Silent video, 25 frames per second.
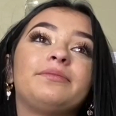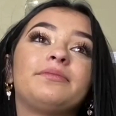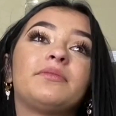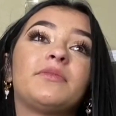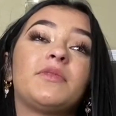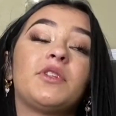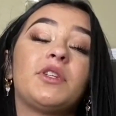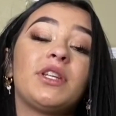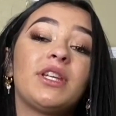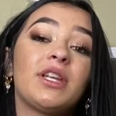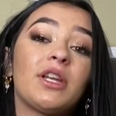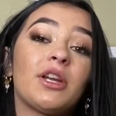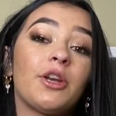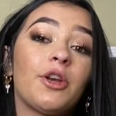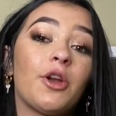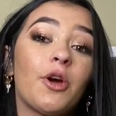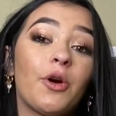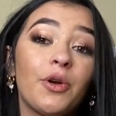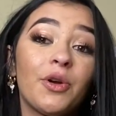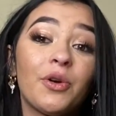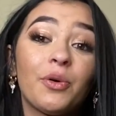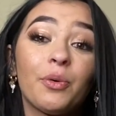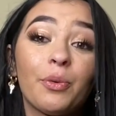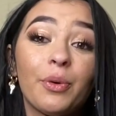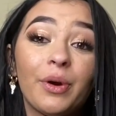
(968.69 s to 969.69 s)
you need to know
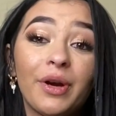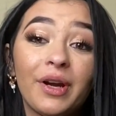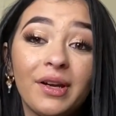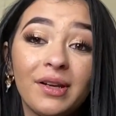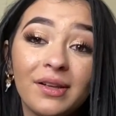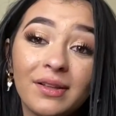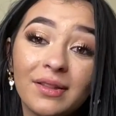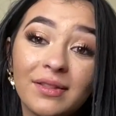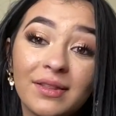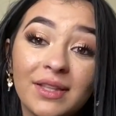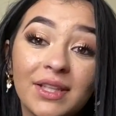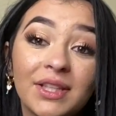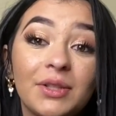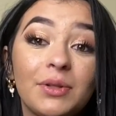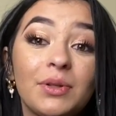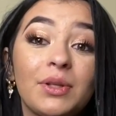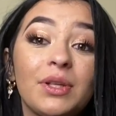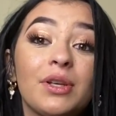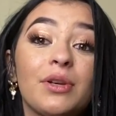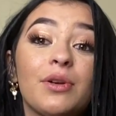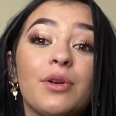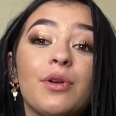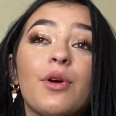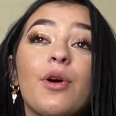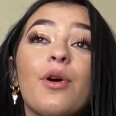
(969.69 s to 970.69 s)
your worth, and you
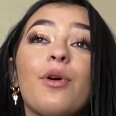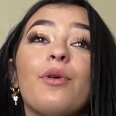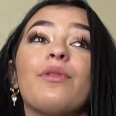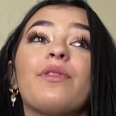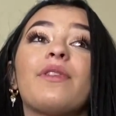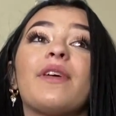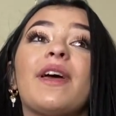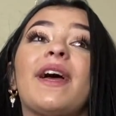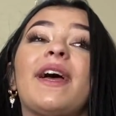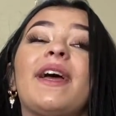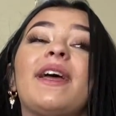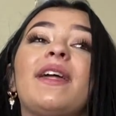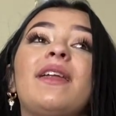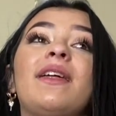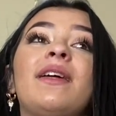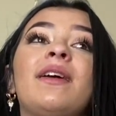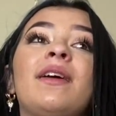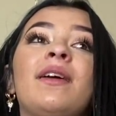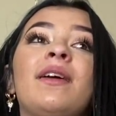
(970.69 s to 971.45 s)
need to know that